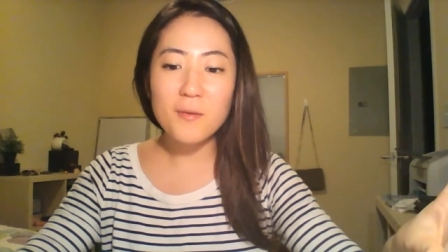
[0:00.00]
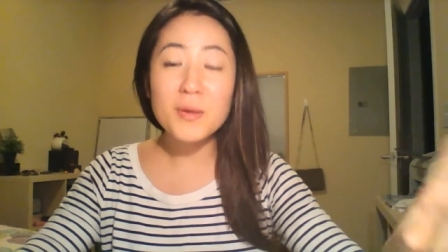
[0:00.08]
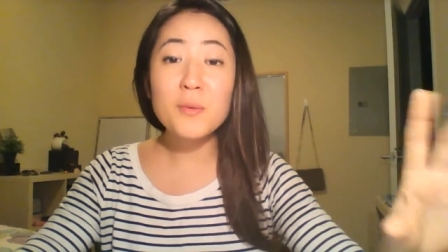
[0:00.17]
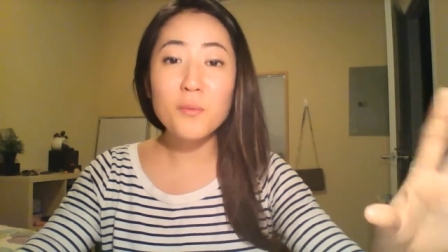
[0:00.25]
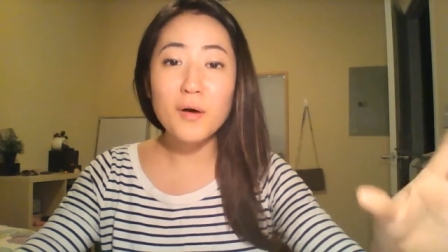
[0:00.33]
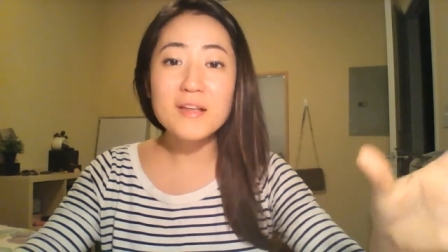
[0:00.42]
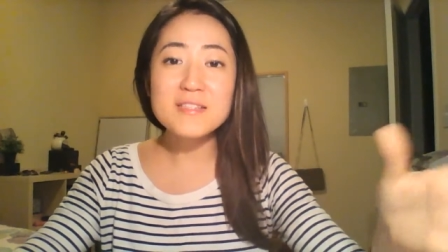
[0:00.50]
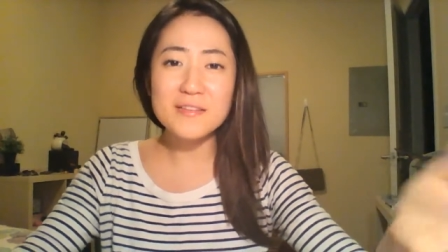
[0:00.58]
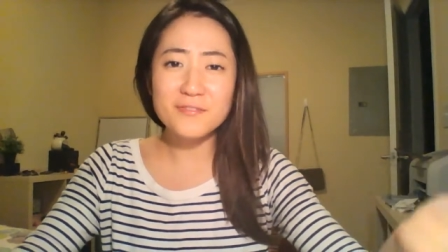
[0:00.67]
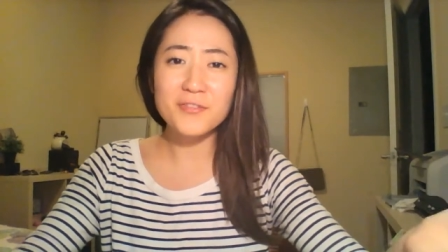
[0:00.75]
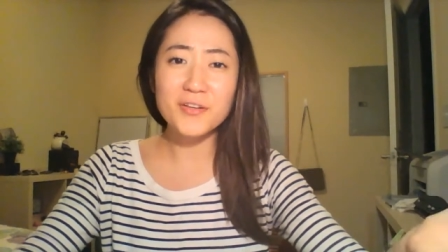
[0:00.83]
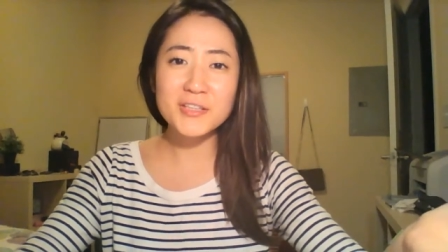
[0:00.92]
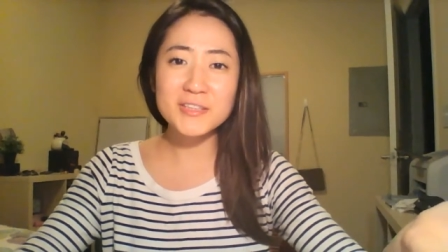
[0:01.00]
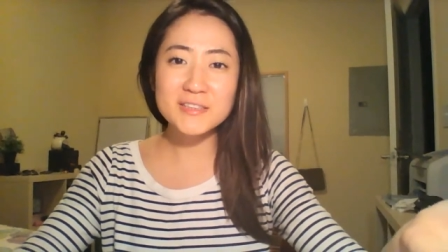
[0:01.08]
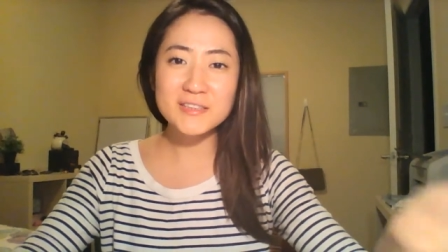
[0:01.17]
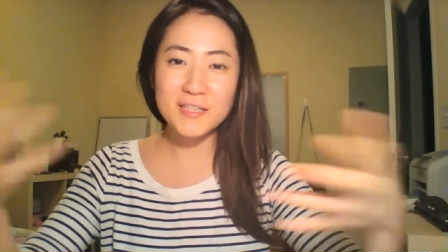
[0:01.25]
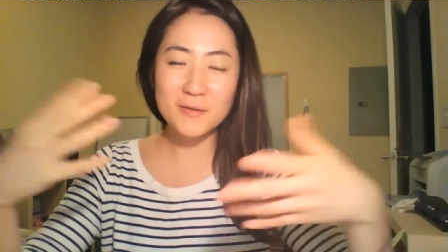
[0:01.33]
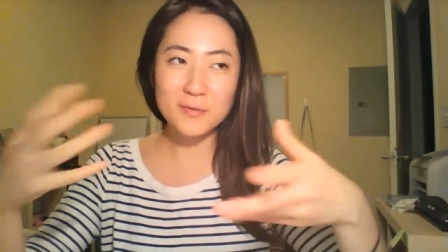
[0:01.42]
it was at
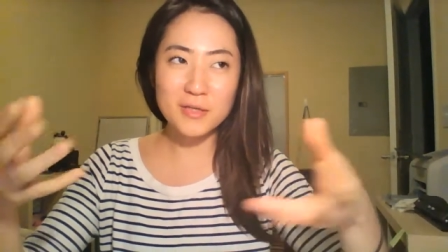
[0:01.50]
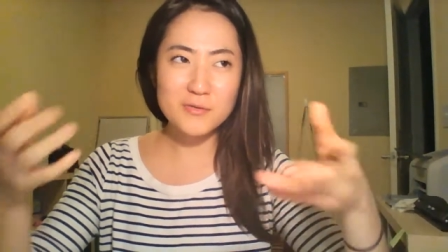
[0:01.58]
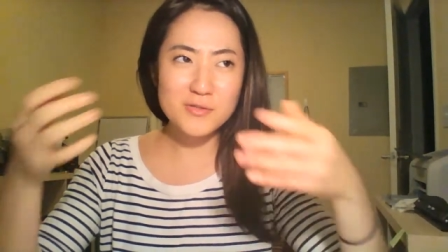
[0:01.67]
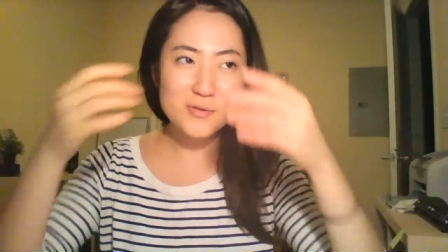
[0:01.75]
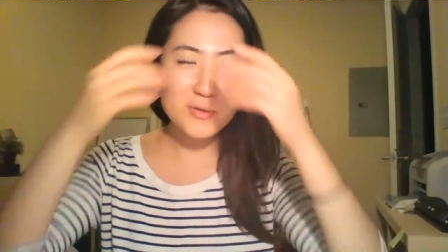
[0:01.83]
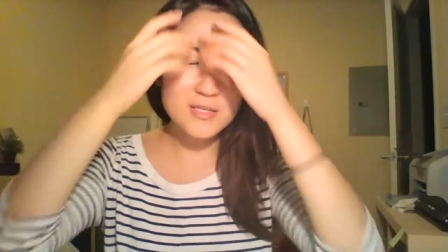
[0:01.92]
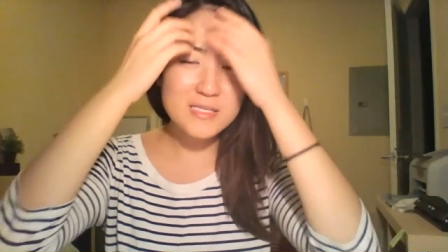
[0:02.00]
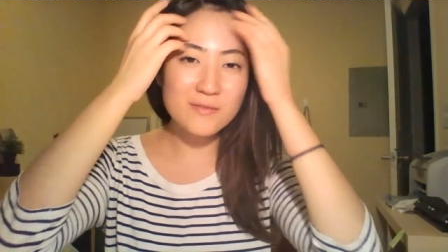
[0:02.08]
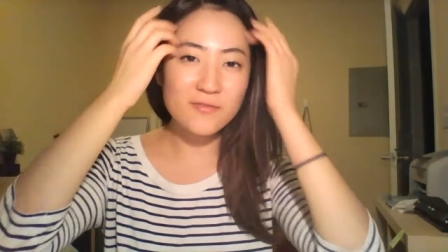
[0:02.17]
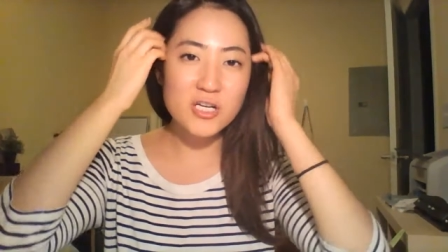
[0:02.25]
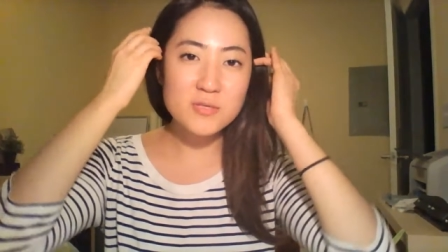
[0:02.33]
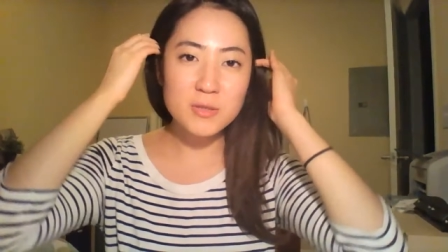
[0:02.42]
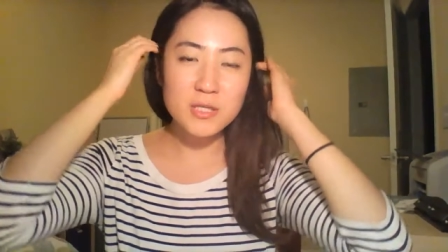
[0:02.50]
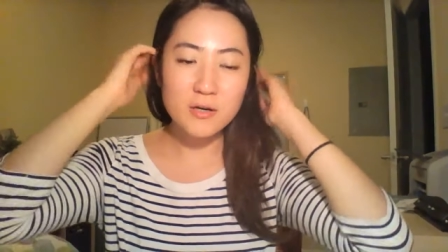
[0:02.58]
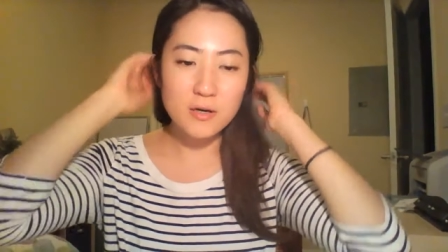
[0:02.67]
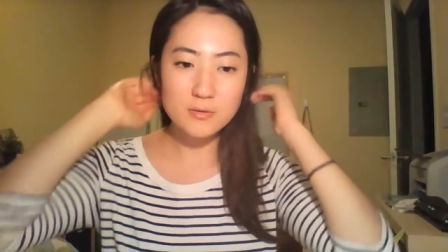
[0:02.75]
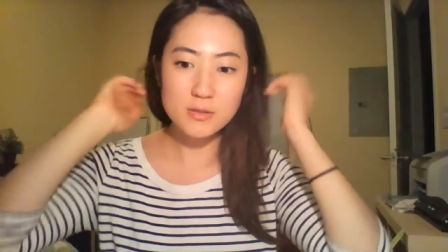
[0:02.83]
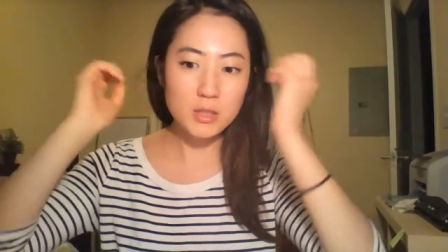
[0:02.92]
first. Like when I was doing this in freshman
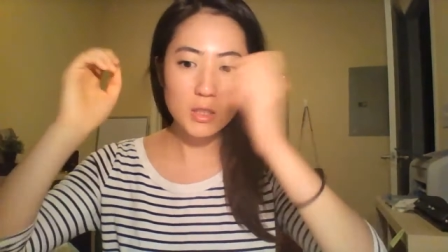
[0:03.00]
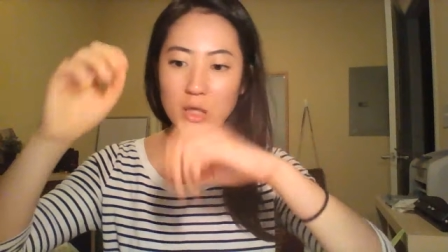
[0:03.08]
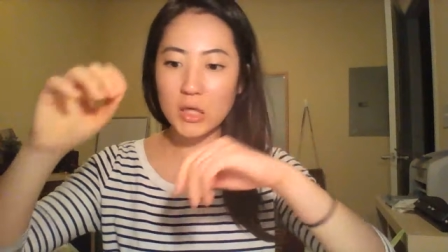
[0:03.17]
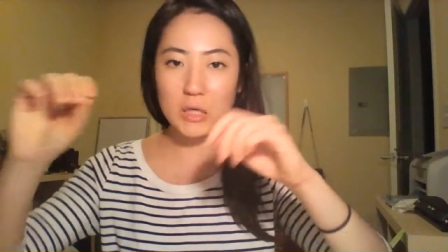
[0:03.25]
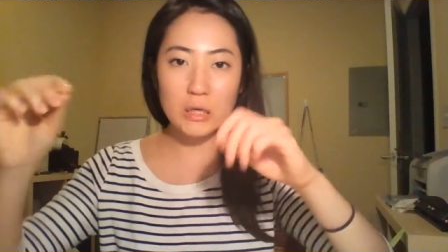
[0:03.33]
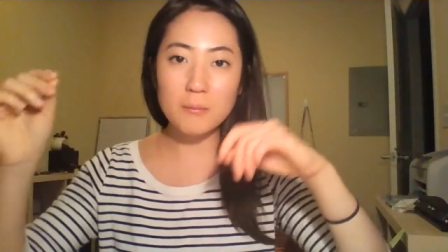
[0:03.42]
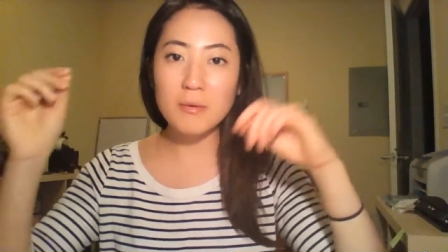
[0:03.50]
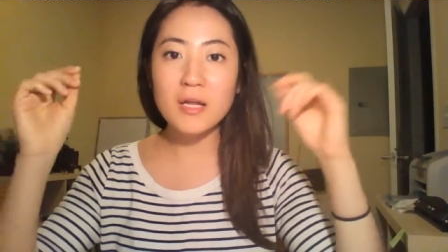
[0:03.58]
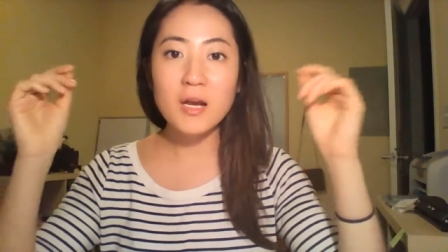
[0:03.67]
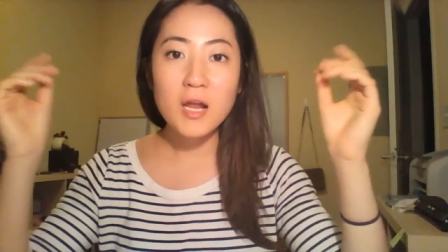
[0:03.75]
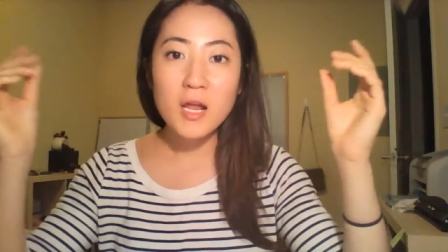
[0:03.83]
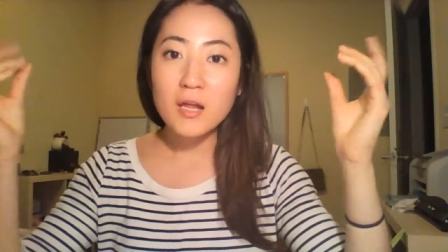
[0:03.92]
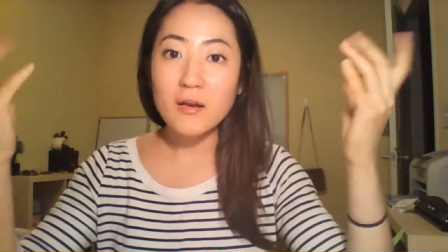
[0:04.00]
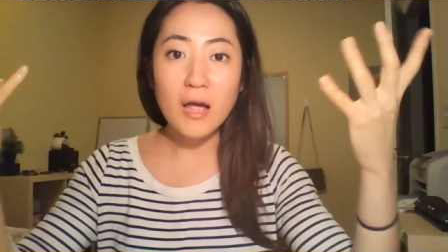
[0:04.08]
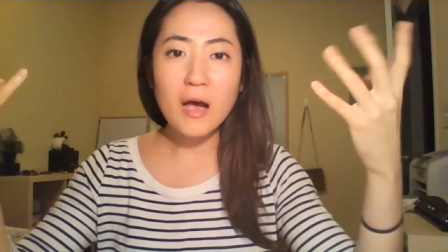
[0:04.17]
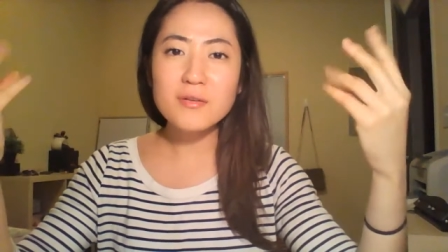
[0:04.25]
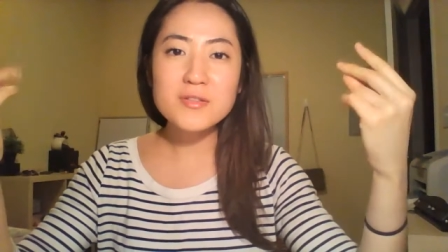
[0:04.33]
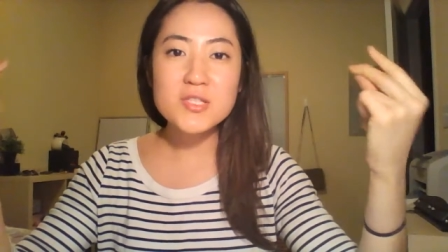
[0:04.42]
year, I was like, but
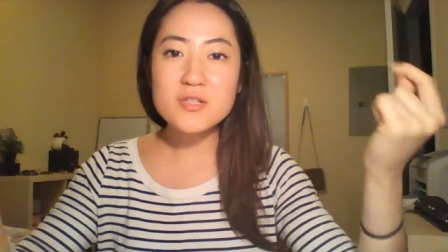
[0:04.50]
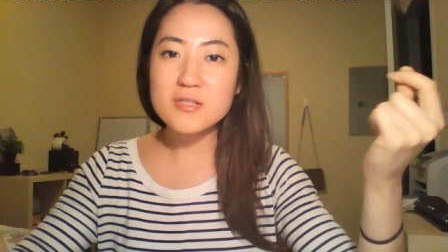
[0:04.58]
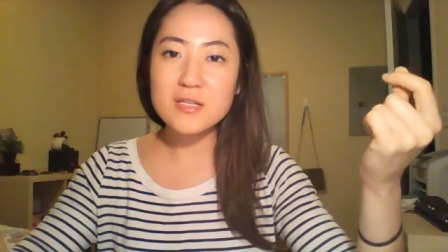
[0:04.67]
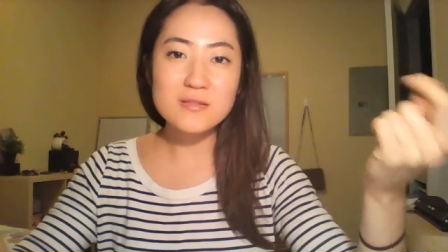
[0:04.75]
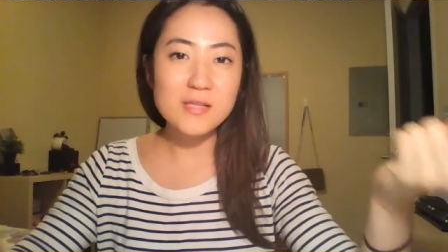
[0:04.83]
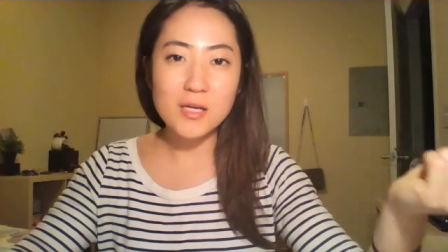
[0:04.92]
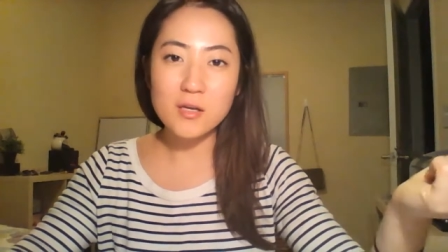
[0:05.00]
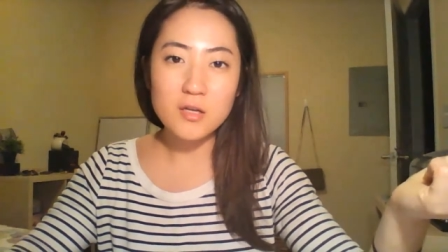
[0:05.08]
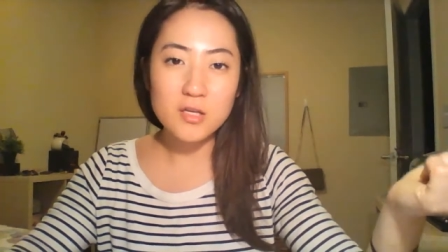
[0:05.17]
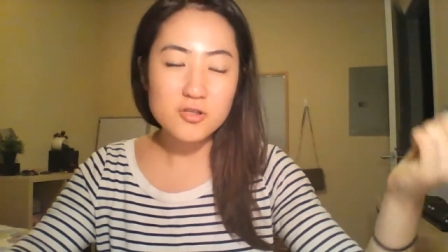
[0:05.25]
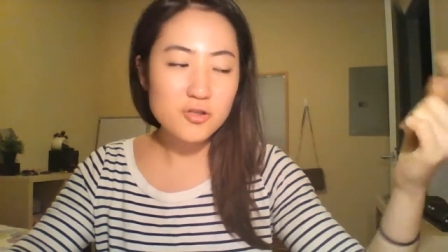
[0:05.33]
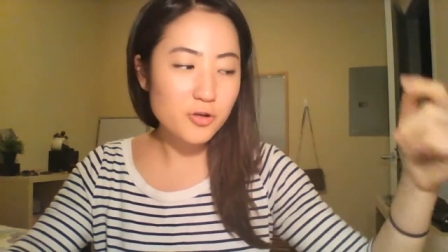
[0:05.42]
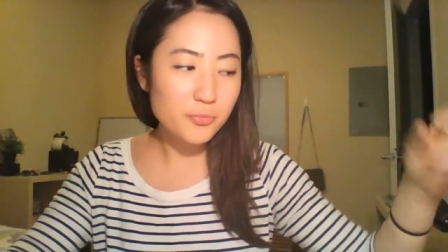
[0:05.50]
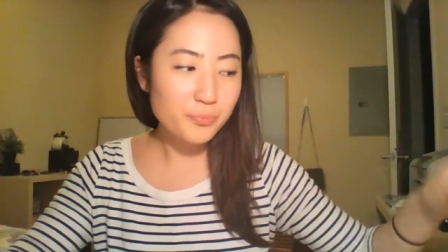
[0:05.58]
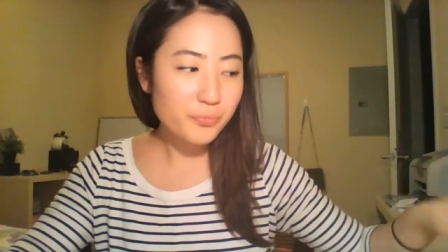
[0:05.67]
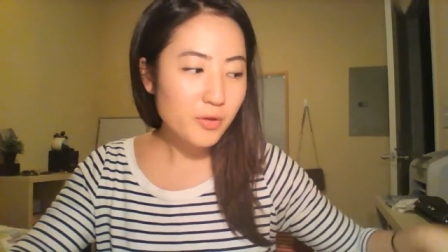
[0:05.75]
now it's just like second nature.